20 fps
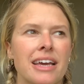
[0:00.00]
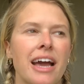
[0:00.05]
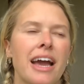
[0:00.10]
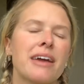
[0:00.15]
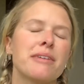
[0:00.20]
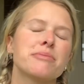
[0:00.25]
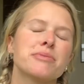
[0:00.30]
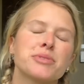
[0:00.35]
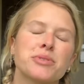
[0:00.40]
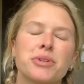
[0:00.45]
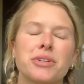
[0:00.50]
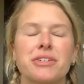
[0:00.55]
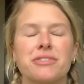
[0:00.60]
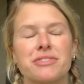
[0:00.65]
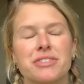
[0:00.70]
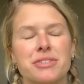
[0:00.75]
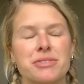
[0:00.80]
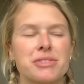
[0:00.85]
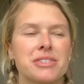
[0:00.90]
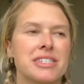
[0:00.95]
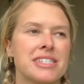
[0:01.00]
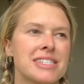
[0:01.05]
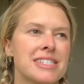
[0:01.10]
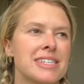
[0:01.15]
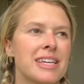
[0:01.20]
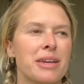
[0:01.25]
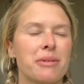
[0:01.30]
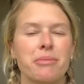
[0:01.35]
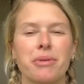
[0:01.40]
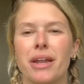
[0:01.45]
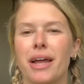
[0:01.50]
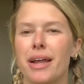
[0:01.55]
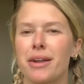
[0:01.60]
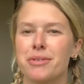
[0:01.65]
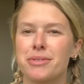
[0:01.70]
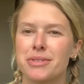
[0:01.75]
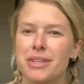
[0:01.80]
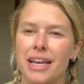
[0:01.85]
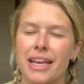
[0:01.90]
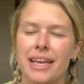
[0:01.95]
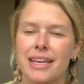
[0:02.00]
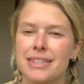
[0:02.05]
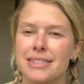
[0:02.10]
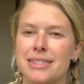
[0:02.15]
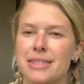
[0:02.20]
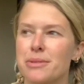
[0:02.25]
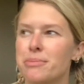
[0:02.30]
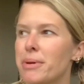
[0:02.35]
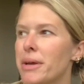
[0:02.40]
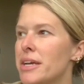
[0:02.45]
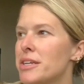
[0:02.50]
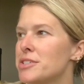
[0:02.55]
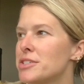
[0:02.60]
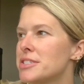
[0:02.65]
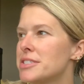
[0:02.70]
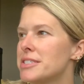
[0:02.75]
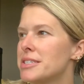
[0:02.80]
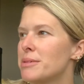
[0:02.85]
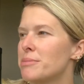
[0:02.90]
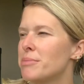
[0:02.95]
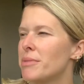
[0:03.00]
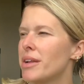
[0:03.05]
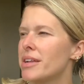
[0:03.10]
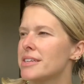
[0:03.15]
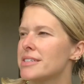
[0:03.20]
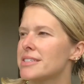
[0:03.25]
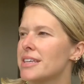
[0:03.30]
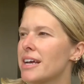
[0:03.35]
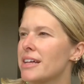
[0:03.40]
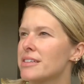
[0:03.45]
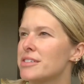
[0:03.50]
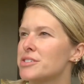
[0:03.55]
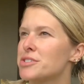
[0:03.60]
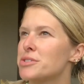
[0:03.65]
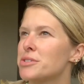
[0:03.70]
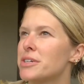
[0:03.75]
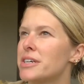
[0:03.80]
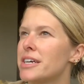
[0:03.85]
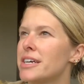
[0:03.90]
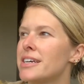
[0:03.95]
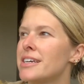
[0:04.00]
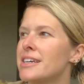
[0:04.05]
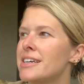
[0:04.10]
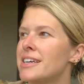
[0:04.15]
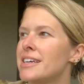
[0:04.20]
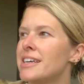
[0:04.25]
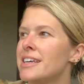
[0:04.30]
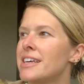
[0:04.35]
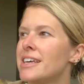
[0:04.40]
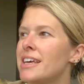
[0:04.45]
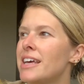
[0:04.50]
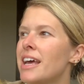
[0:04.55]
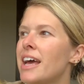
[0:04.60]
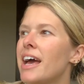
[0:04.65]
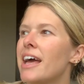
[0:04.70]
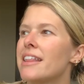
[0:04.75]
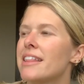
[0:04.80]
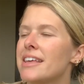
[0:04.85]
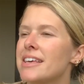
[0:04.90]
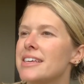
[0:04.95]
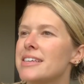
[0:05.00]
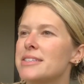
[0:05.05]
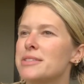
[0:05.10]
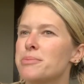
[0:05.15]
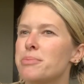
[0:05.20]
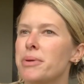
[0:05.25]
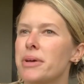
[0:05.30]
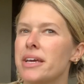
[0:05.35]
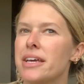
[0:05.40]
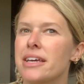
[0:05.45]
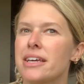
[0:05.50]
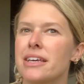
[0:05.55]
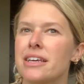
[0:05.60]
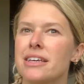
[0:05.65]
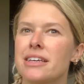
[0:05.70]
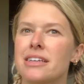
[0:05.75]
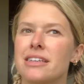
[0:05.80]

I've sort of was listening, but I don't, I can't see the pages and I'm not exactly sure. I think he's a pig.